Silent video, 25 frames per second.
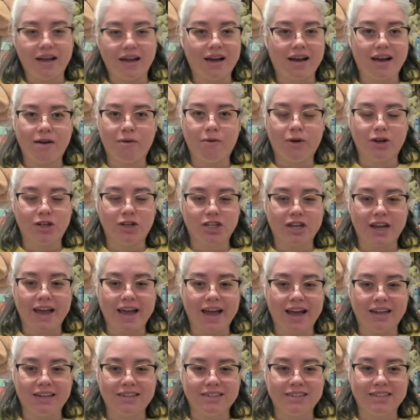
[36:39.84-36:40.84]
I wish I
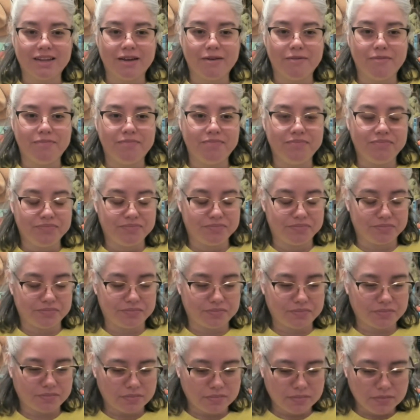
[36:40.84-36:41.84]
had some
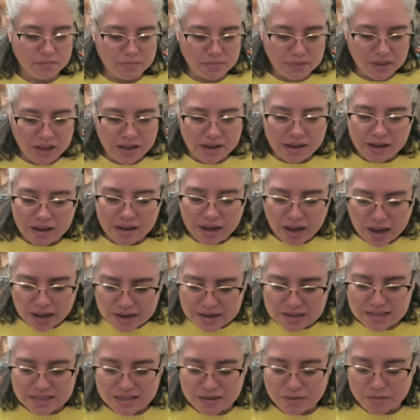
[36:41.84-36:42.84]
kind
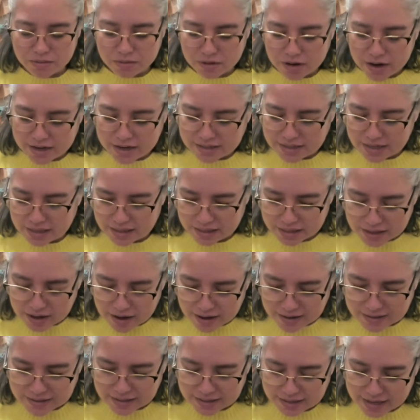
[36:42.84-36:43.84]
of summarizing
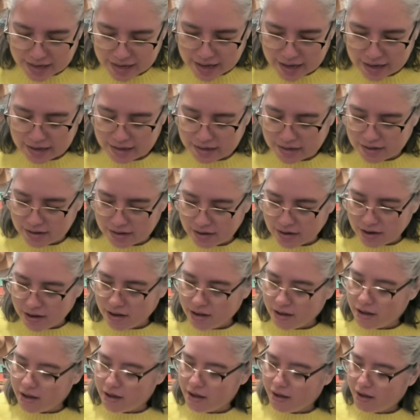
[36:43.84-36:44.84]
thoughts at the end.
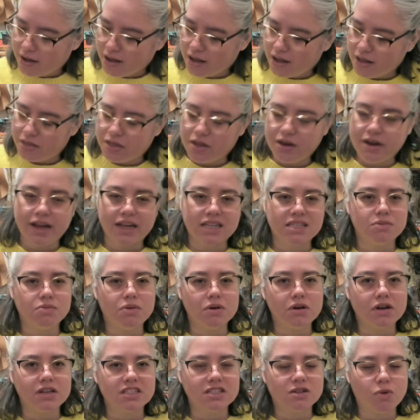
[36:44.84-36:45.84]
The next
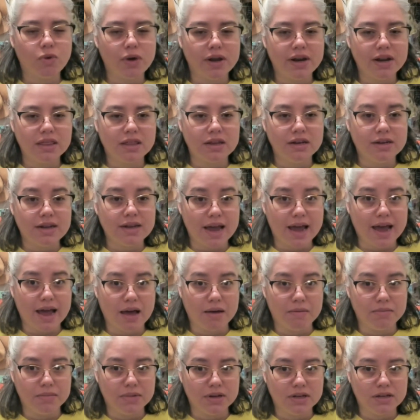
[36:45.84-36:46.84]
book is Queen of the
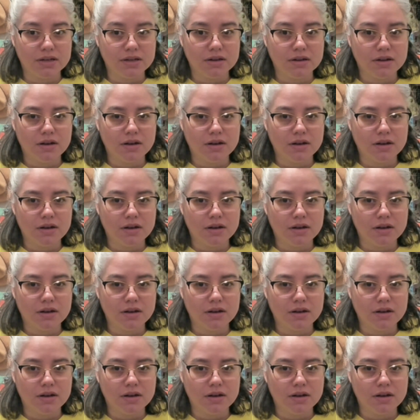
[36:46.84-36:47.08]
Damned.